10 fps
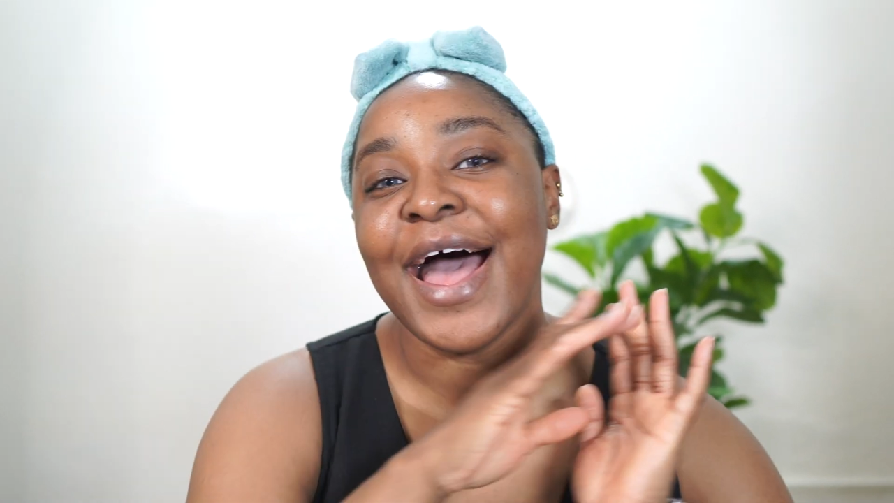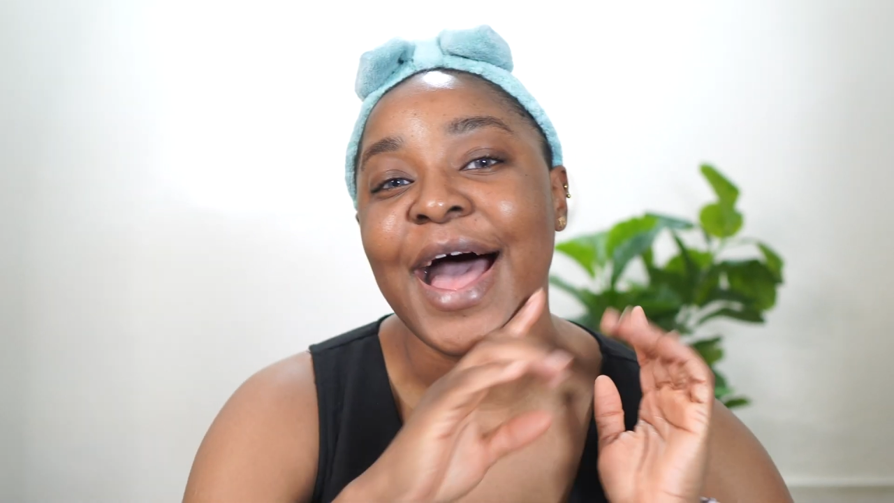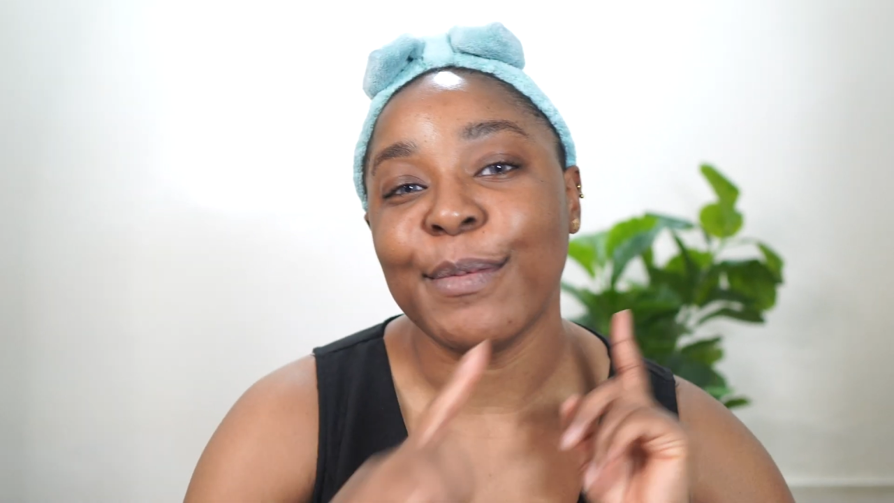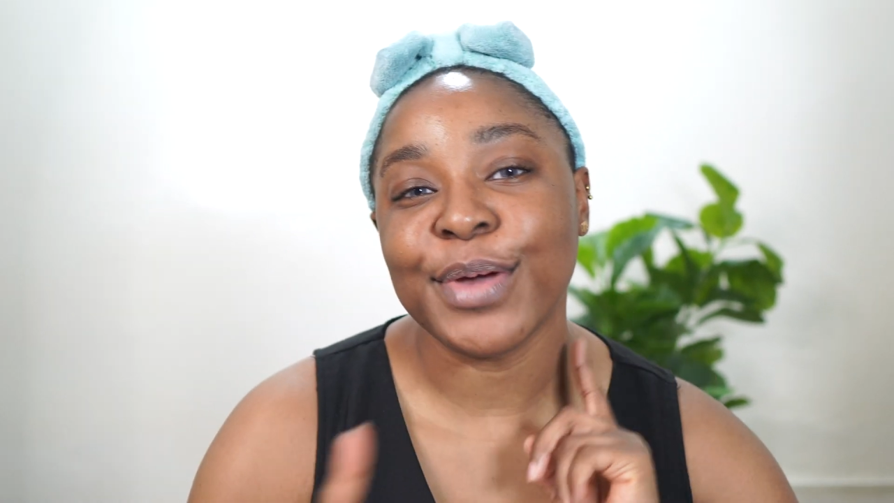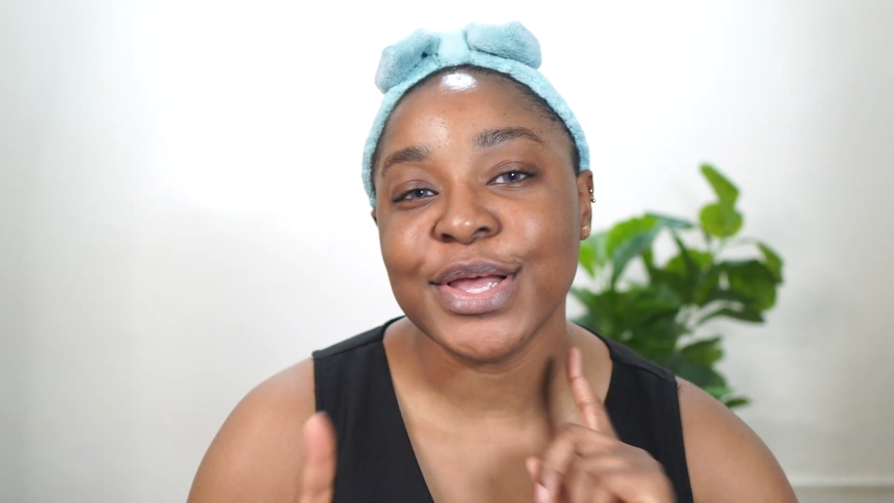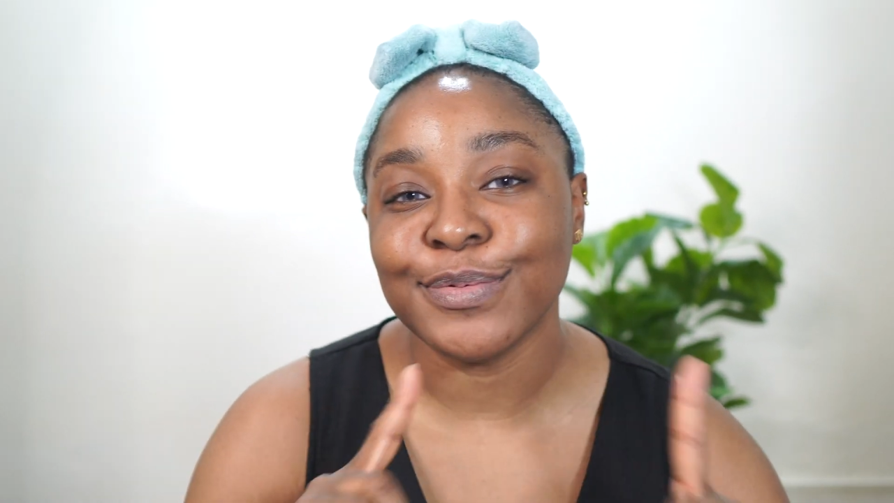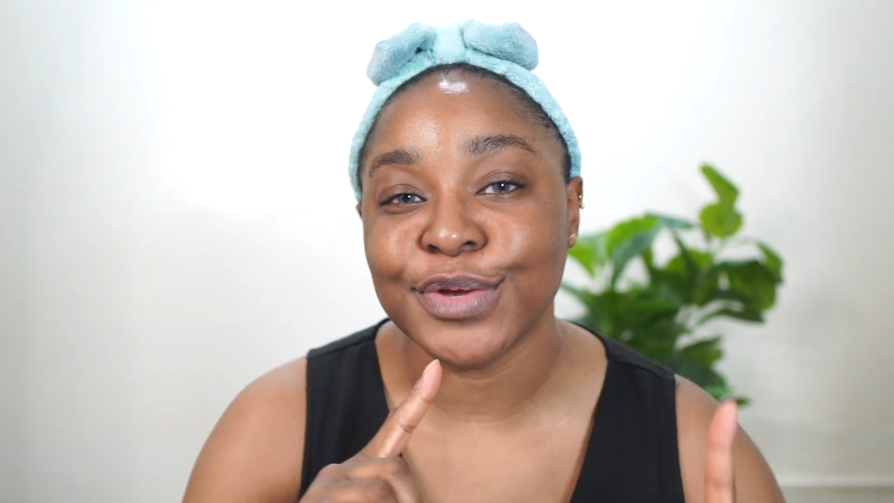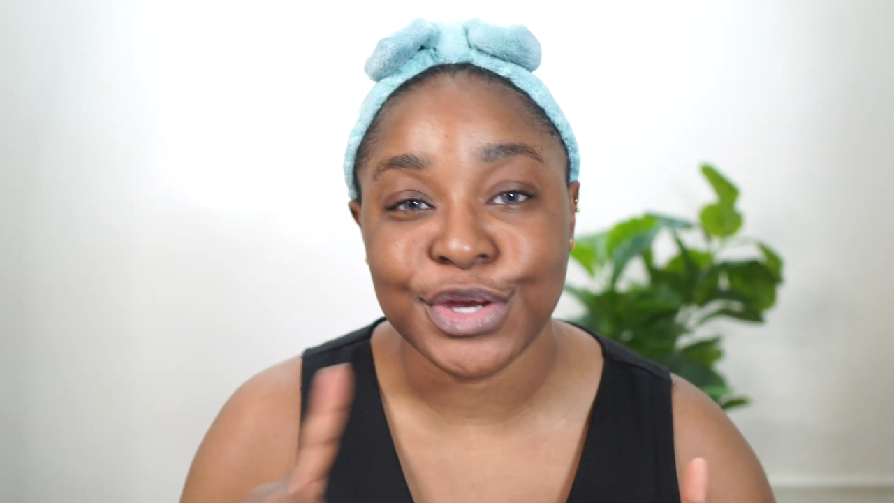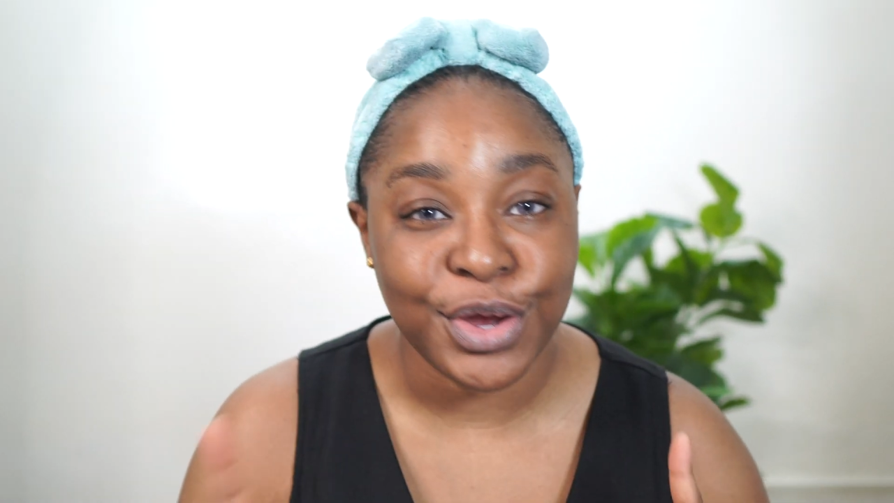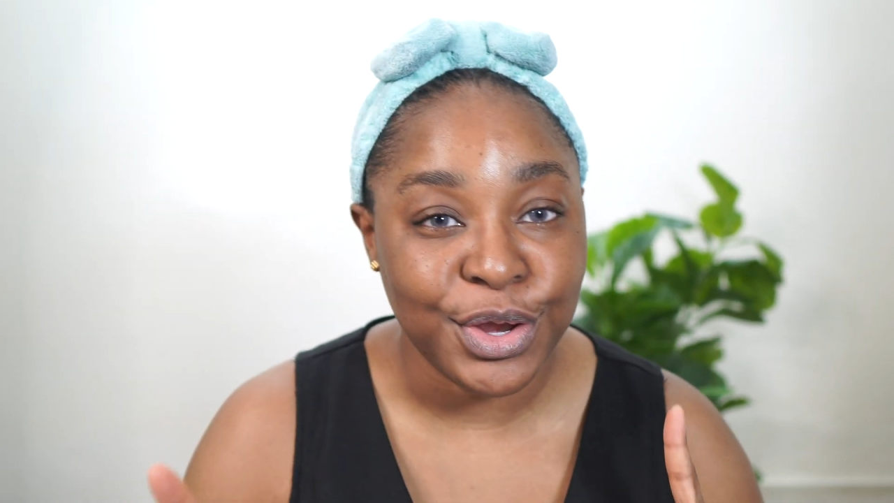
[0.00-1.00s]
I'm going to be
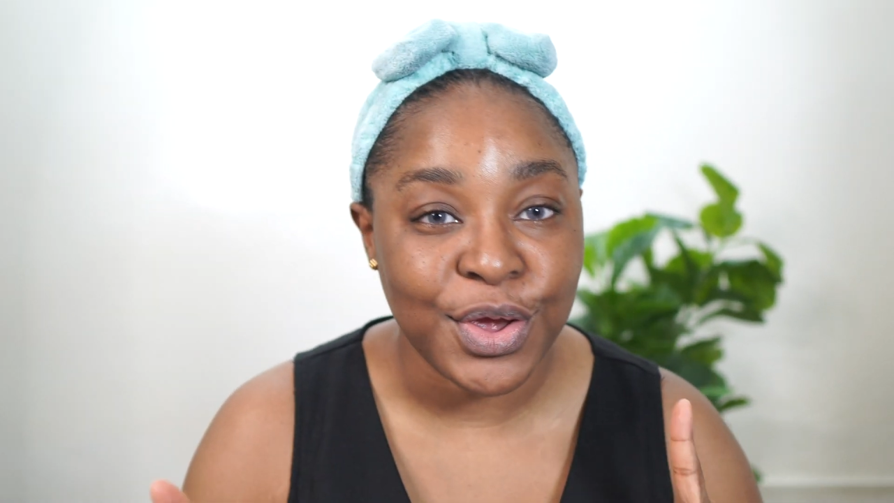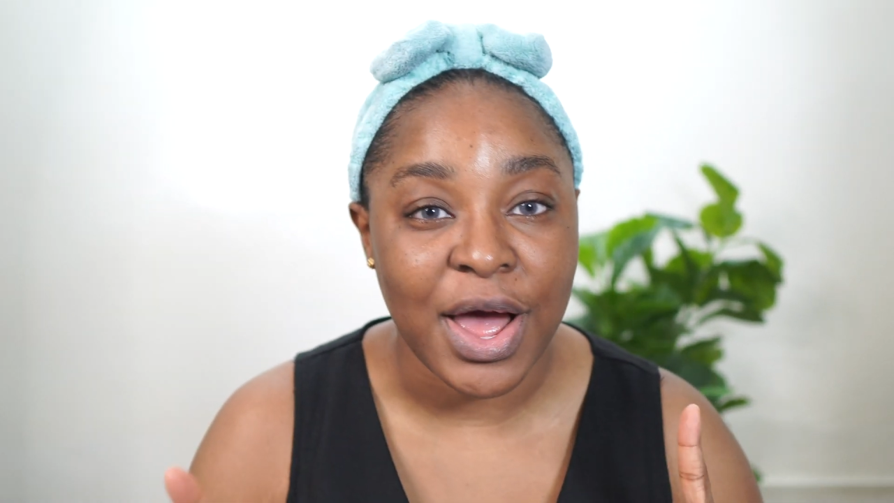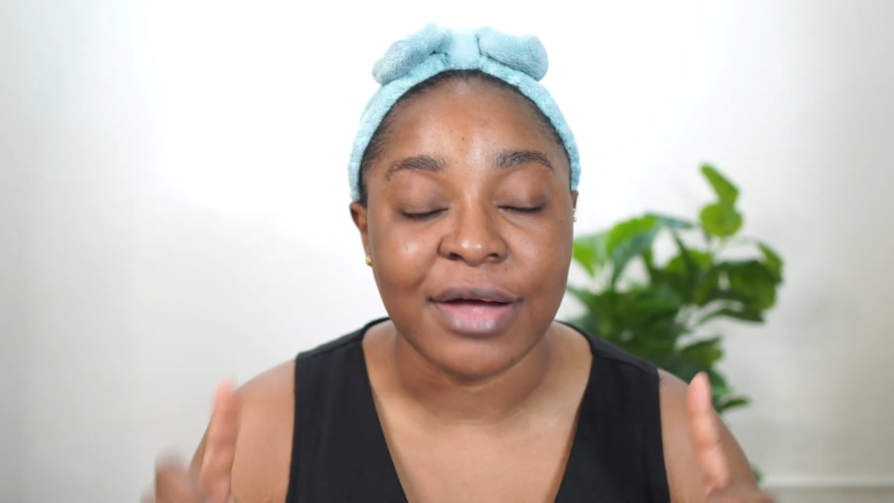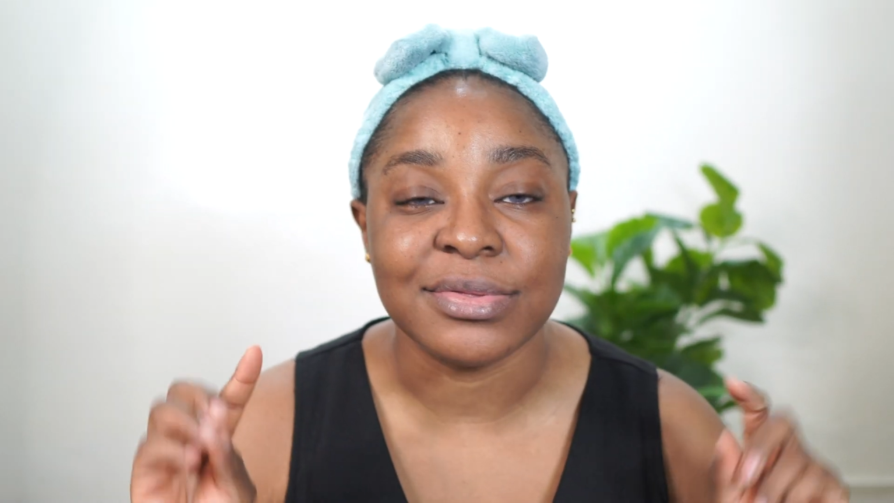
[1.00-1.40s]
showing you how